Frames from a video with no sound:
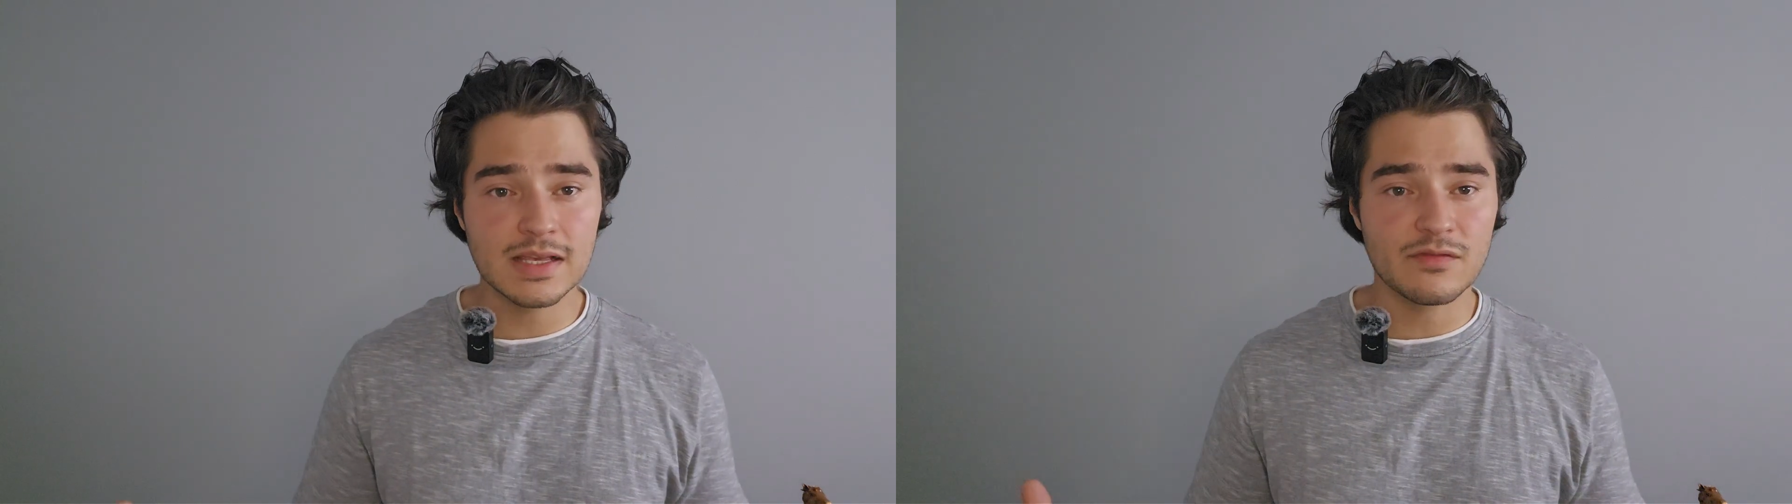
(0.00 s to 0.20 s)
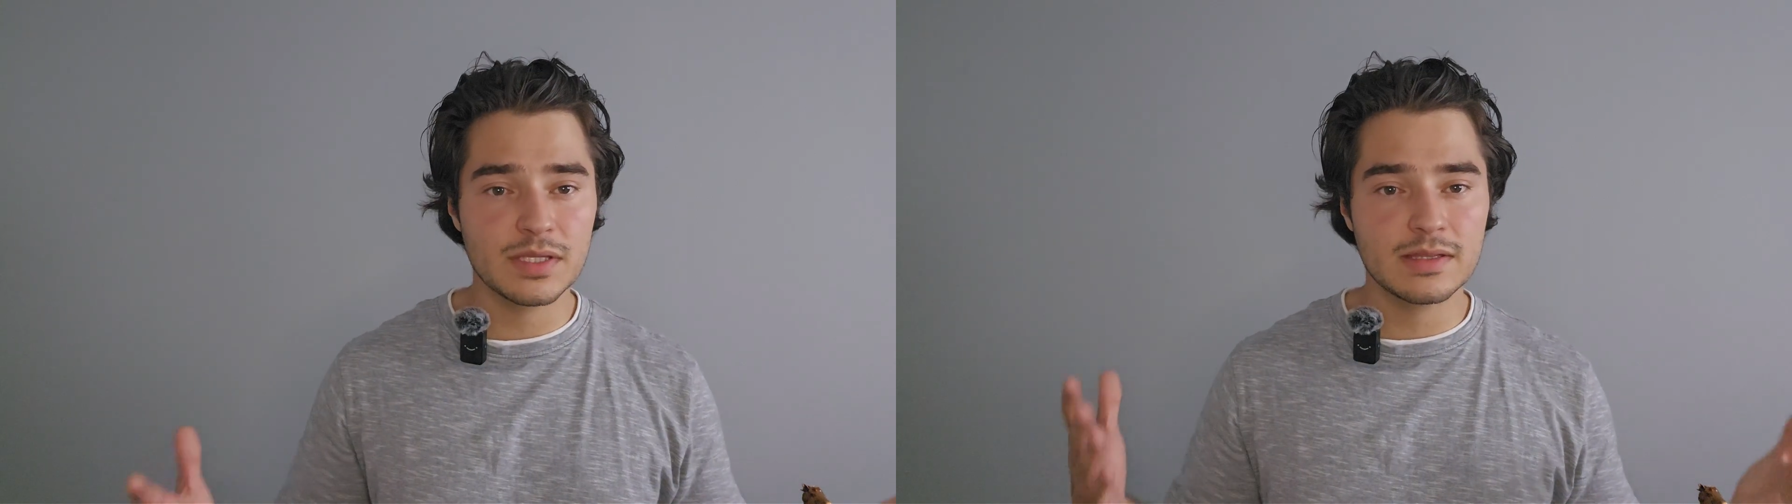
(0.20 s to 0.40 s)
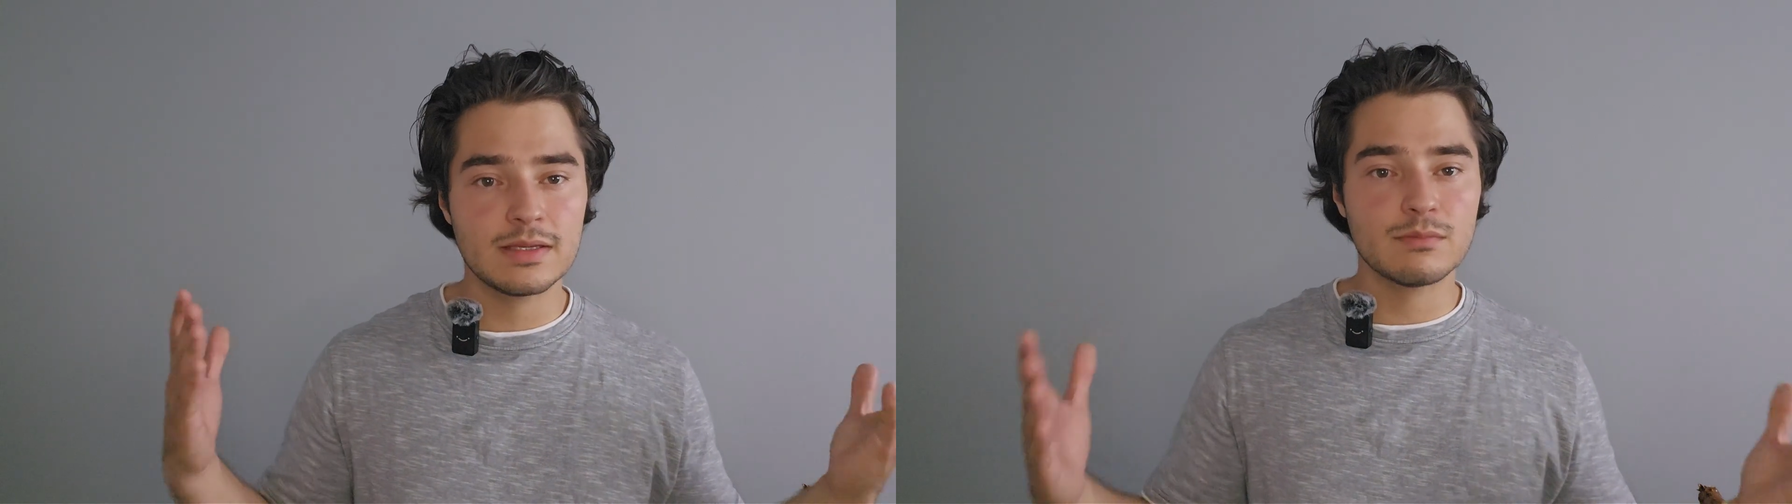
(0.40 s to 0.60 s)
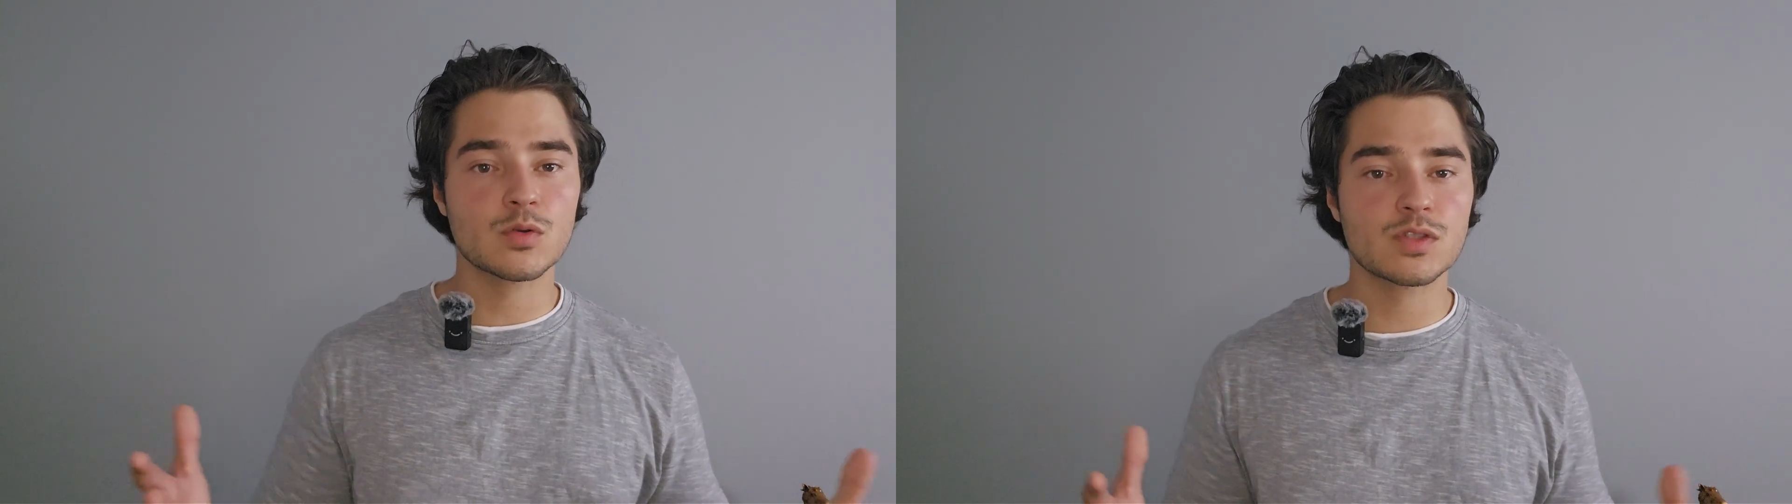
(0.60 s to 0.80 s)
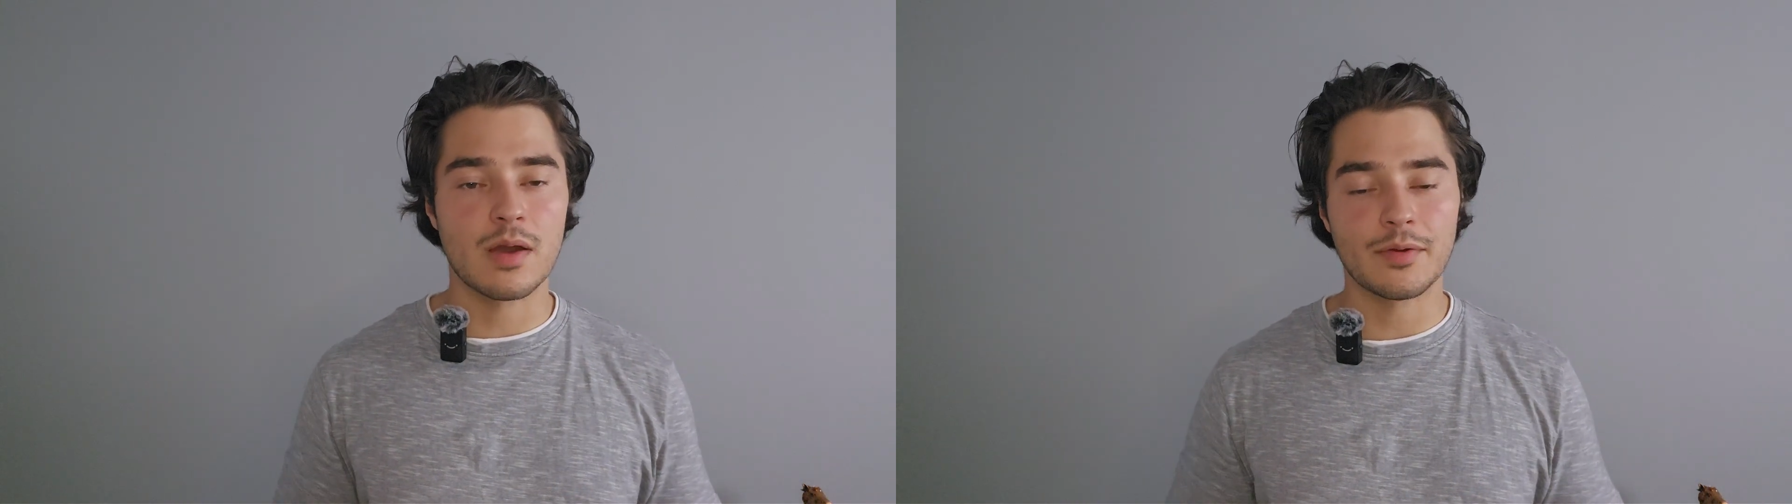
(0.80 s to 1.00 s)
have been the
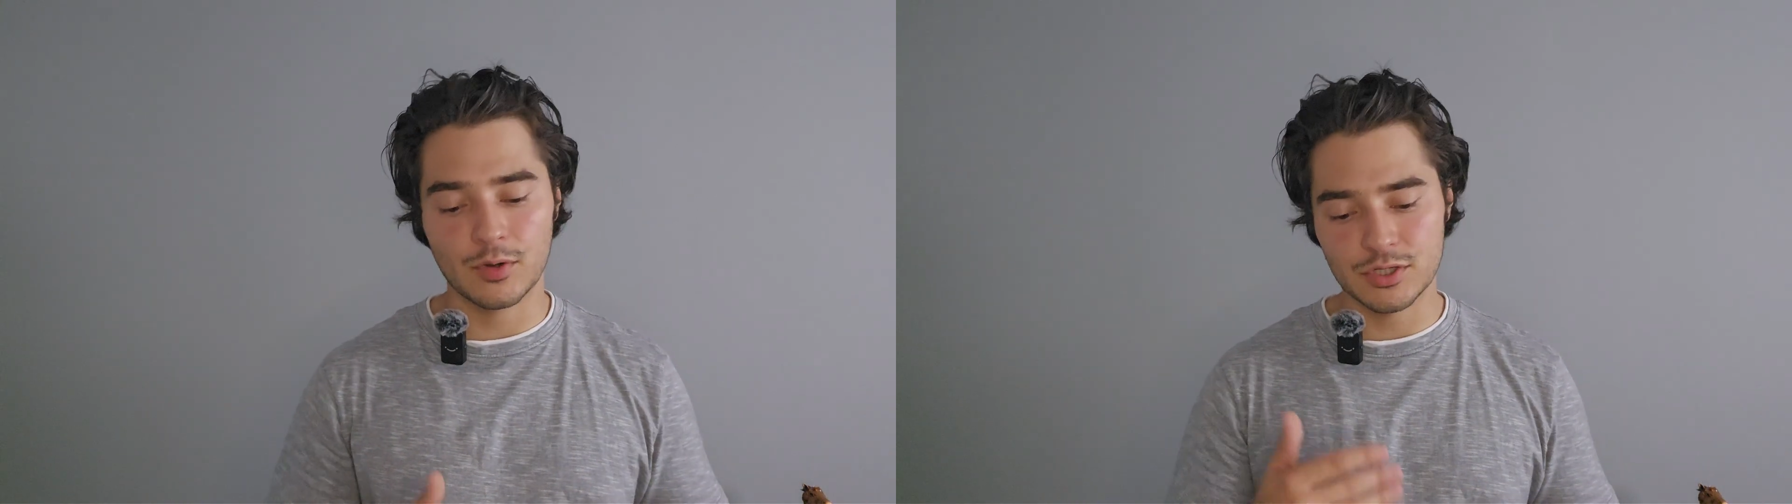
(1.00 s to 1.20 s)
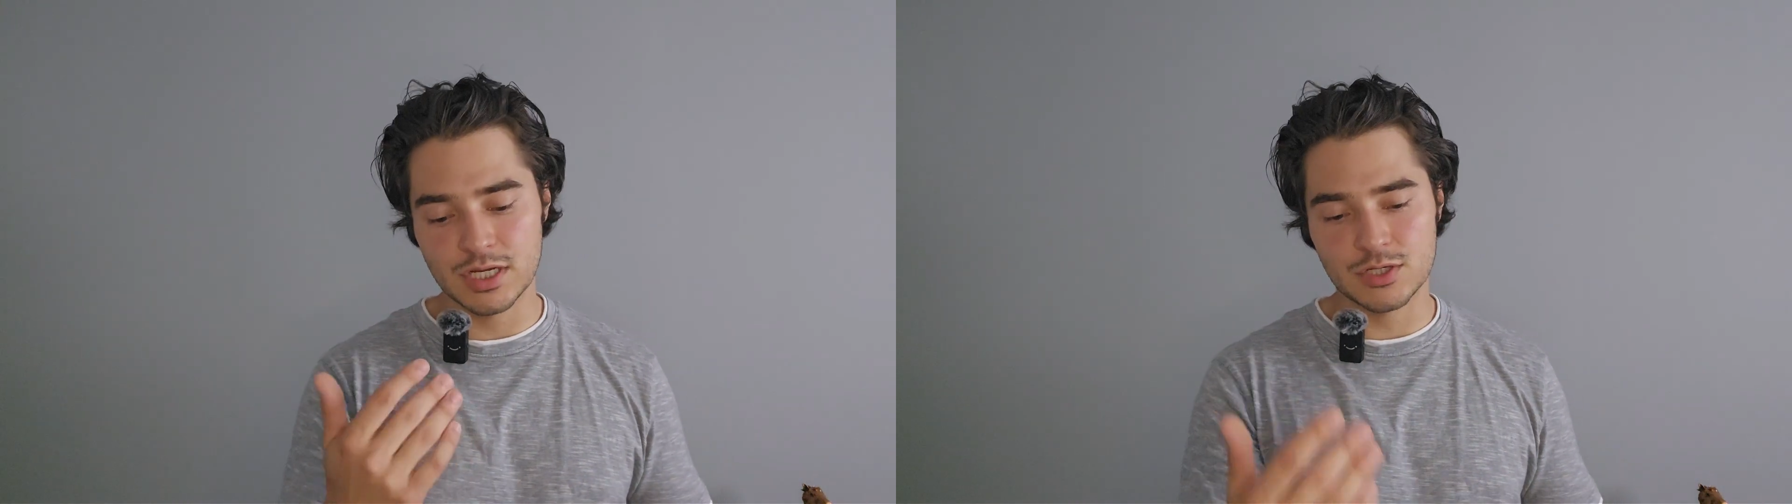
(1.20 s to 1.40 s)
most common question.